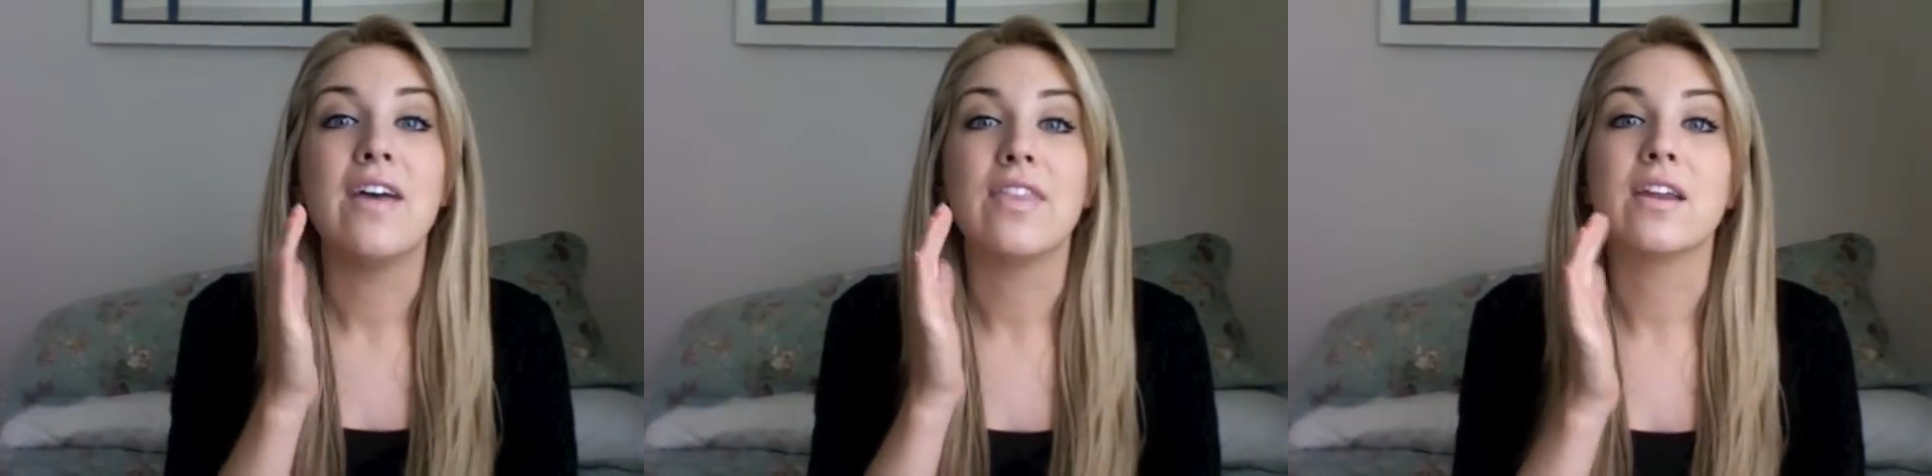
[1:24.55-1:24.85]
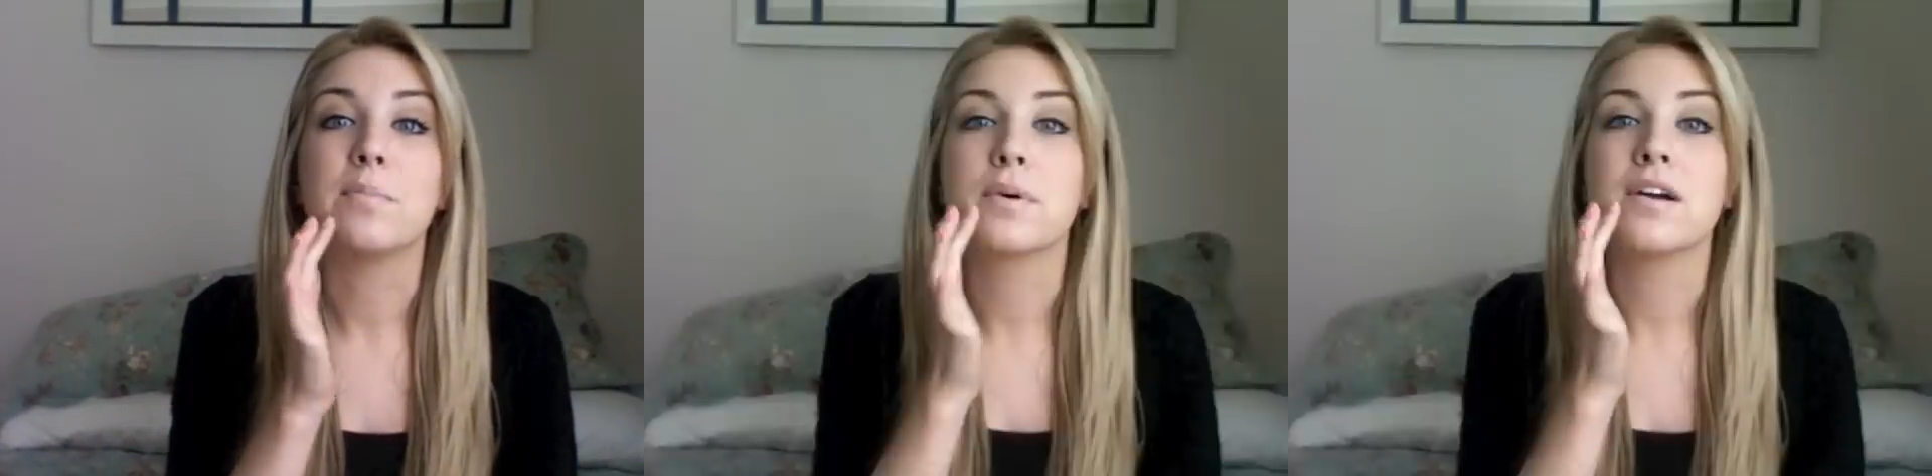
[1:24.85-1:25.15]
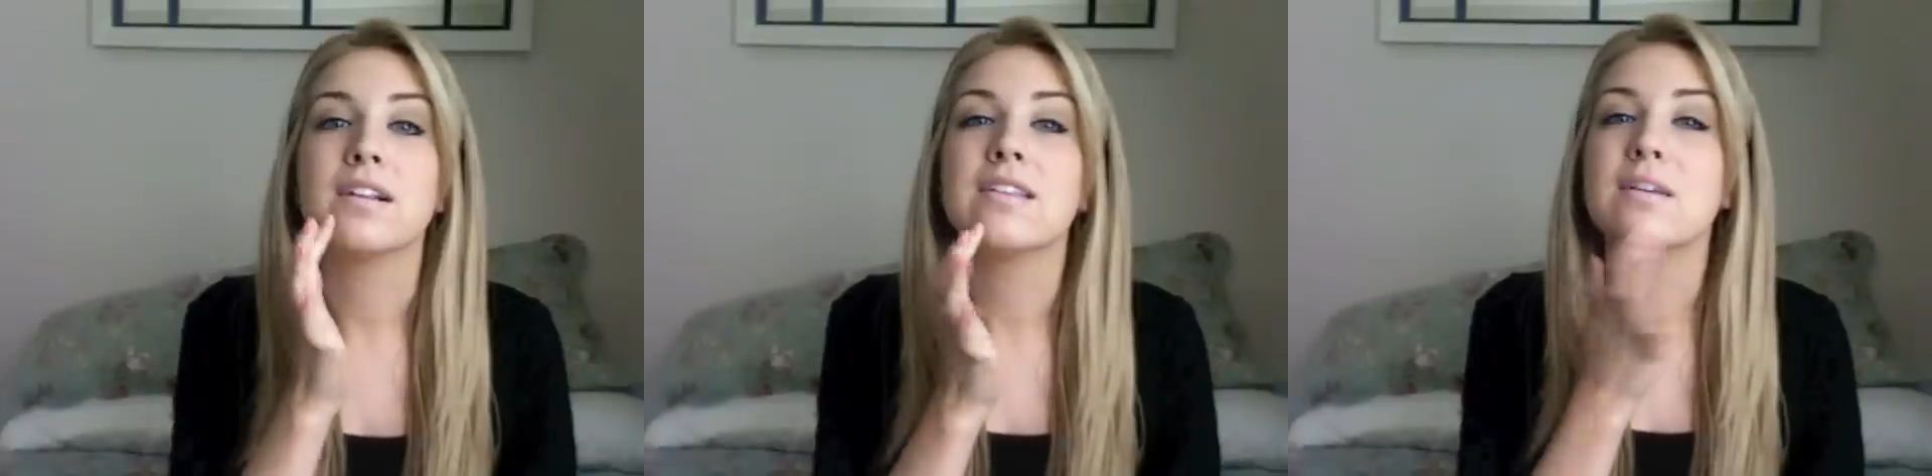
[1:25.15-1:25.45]
and then I
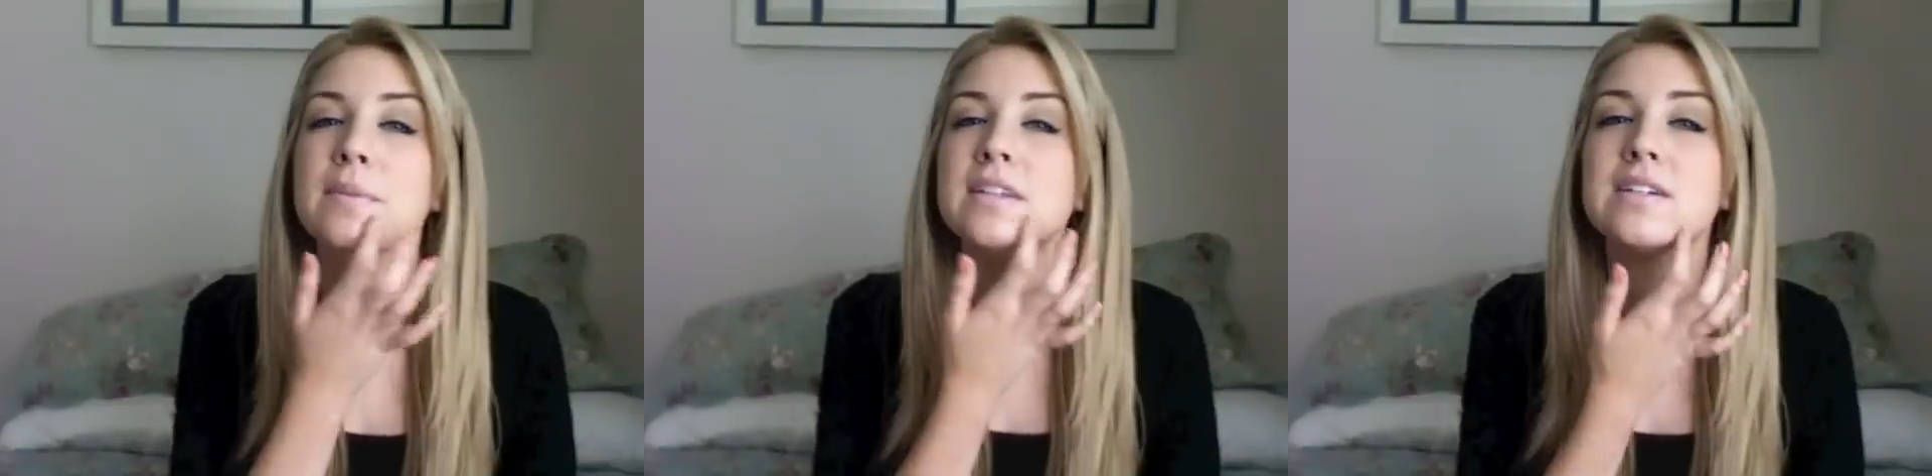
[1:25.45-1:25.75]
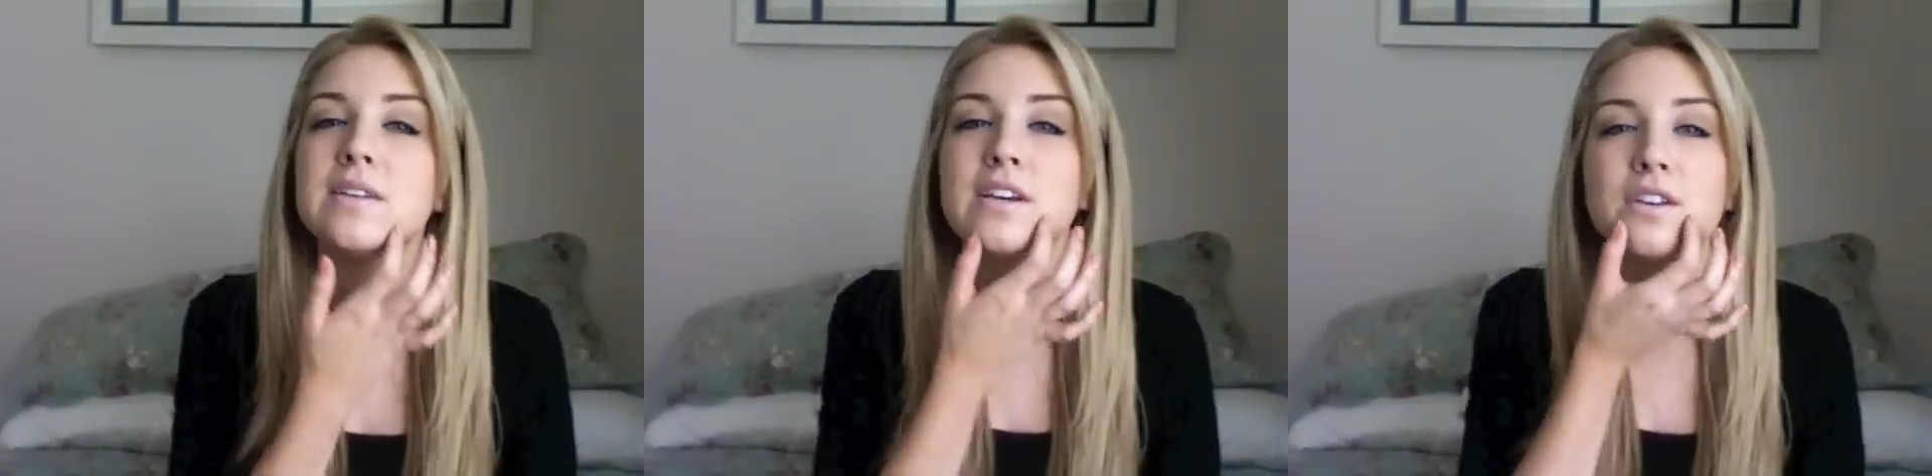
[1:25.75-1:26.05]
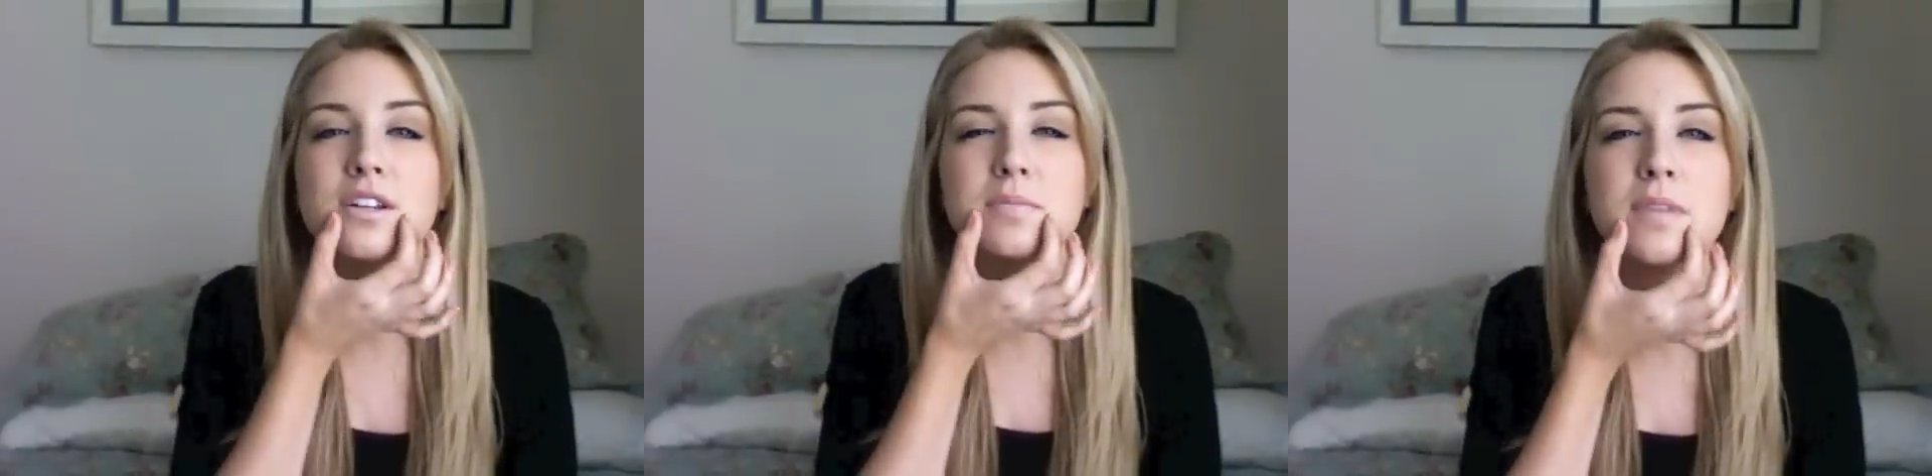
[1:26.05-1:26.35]
put it a little bit down
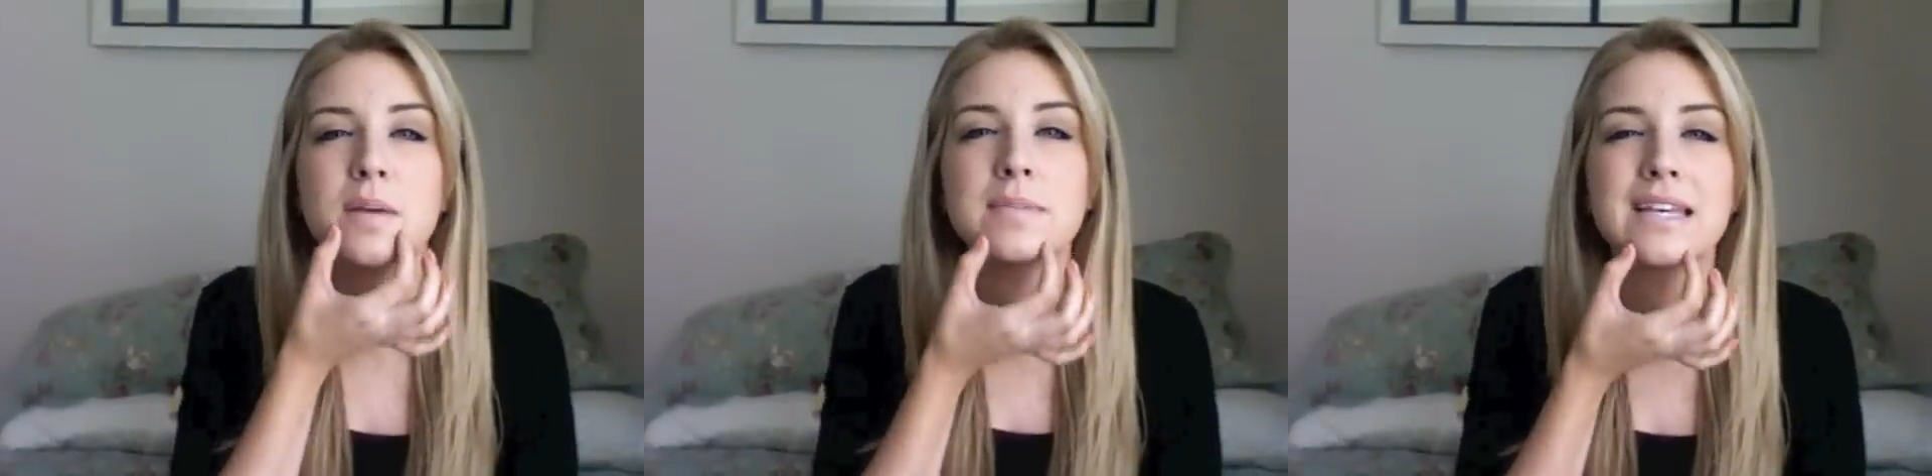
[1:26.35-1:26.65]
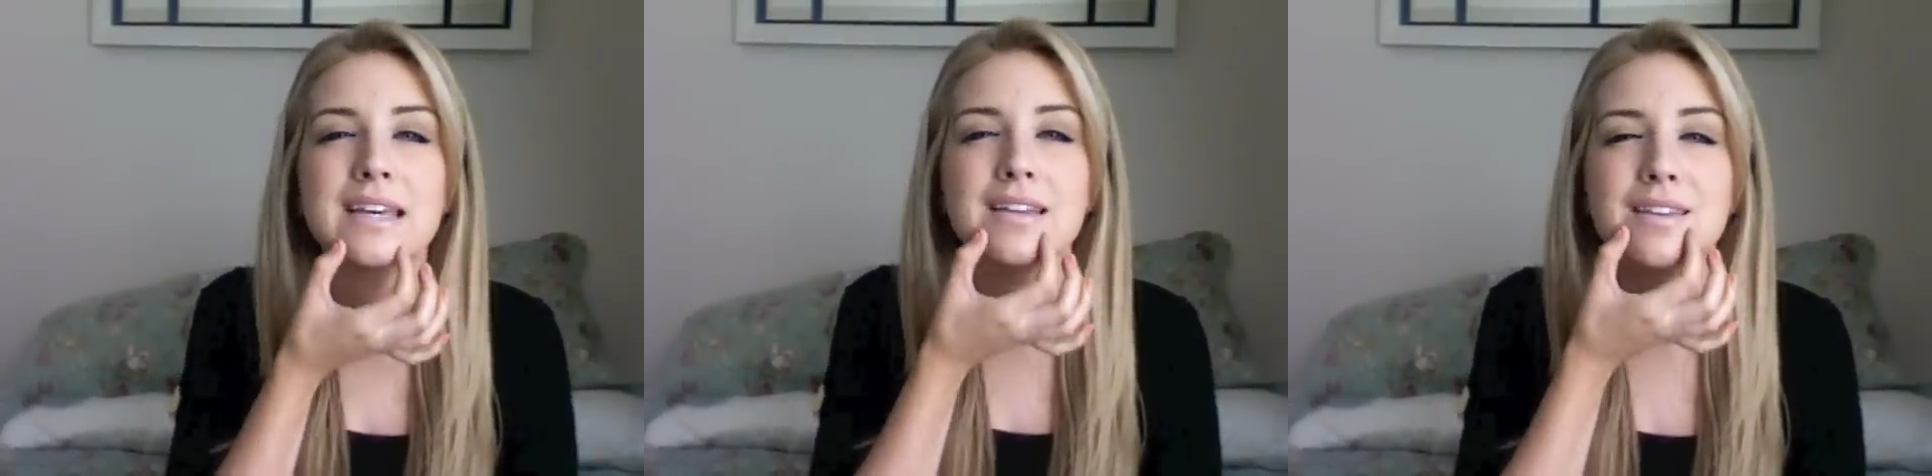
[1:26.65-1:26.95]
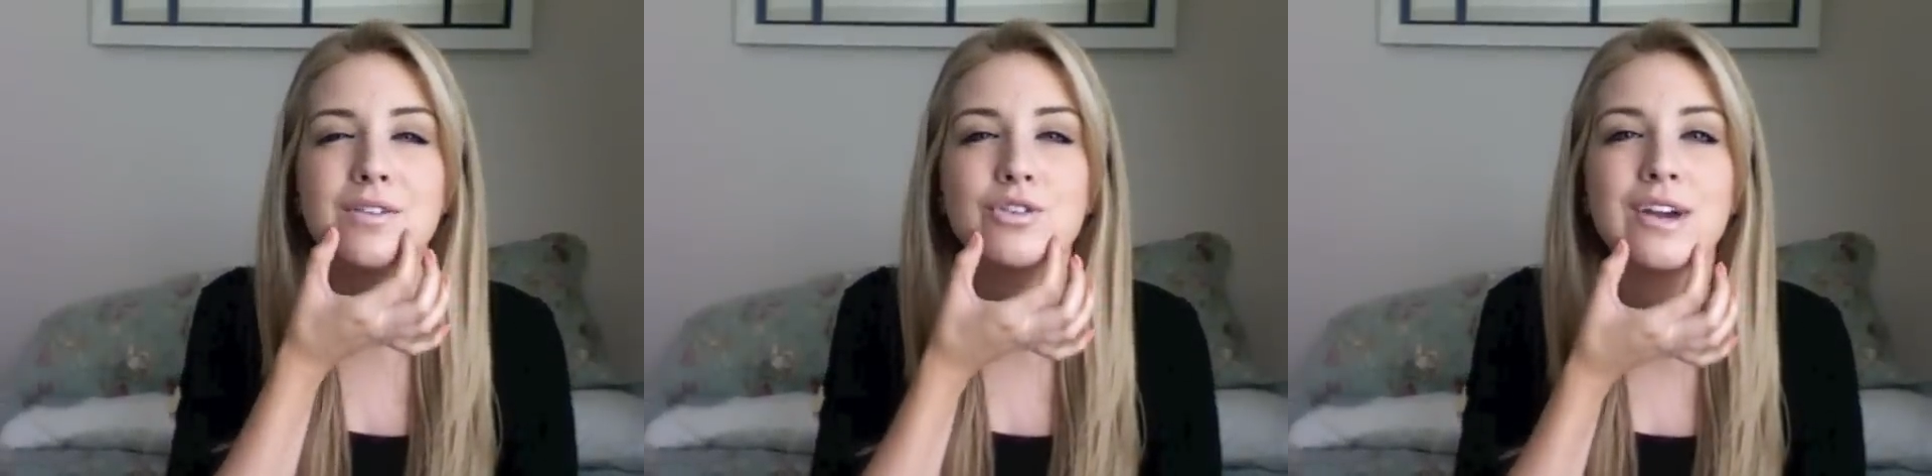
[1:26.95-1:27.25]
here because sometimes I get a
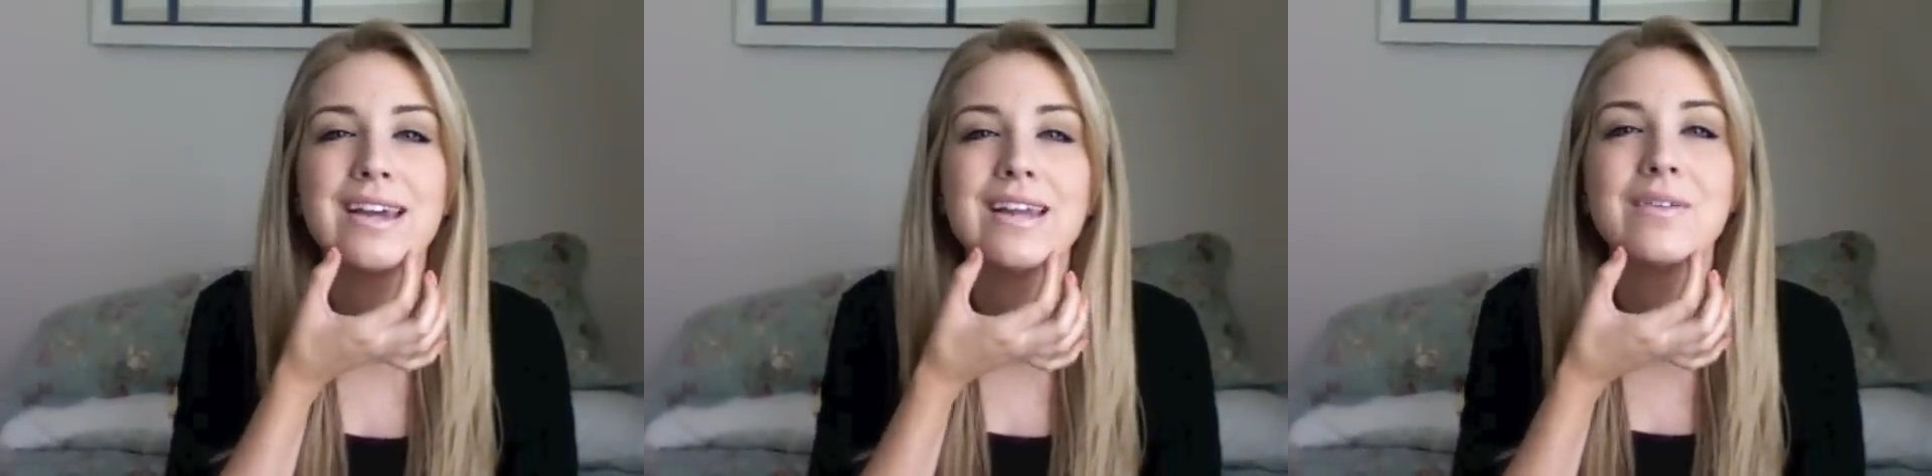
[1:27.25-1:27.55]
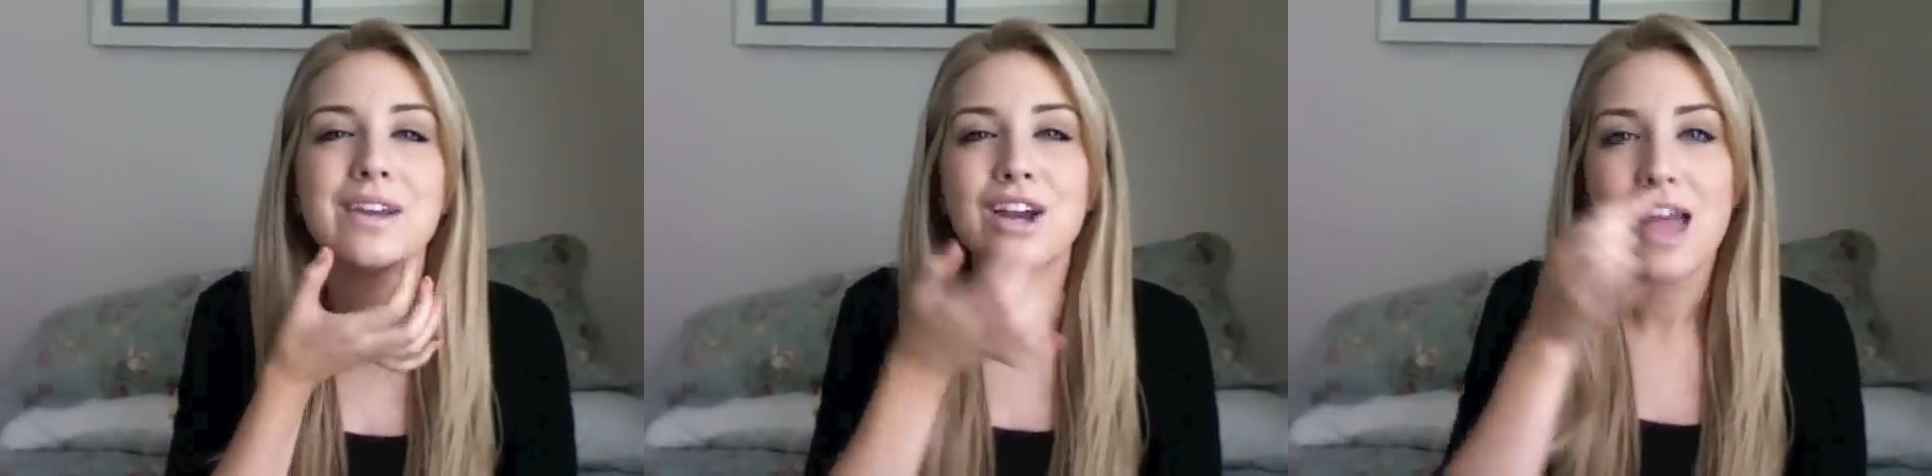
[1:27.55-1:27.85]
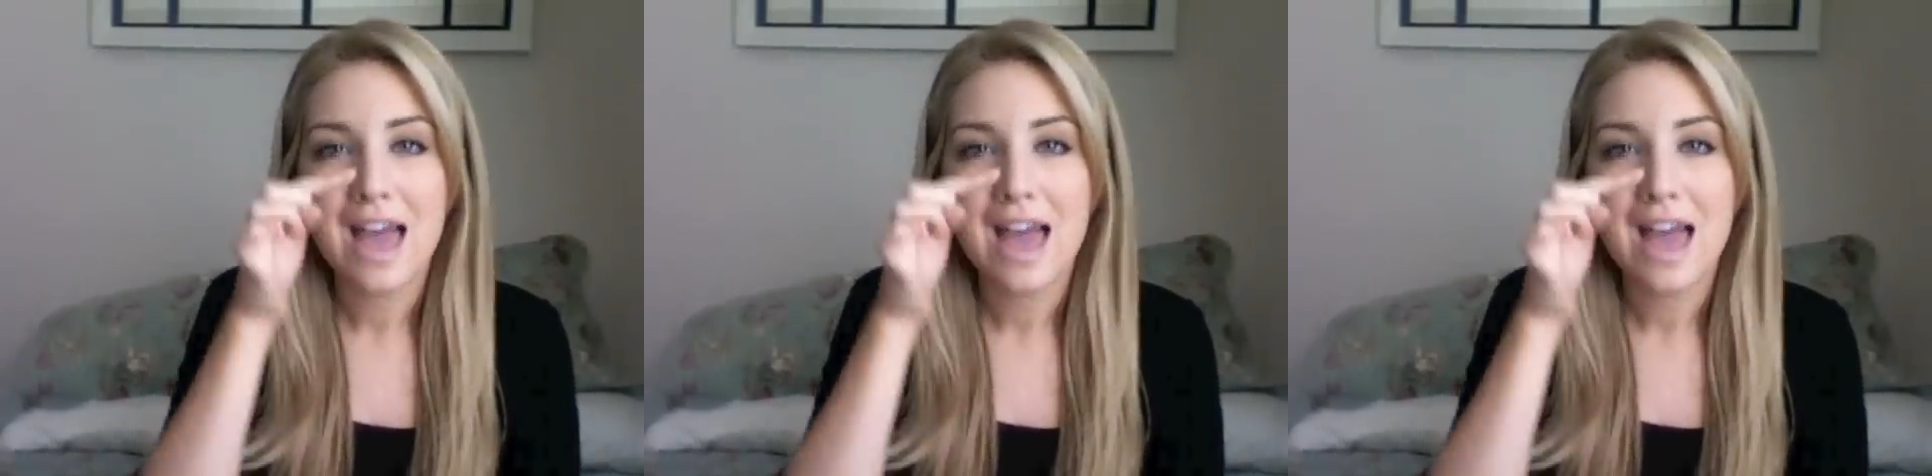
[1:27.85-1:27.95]
little dry down here,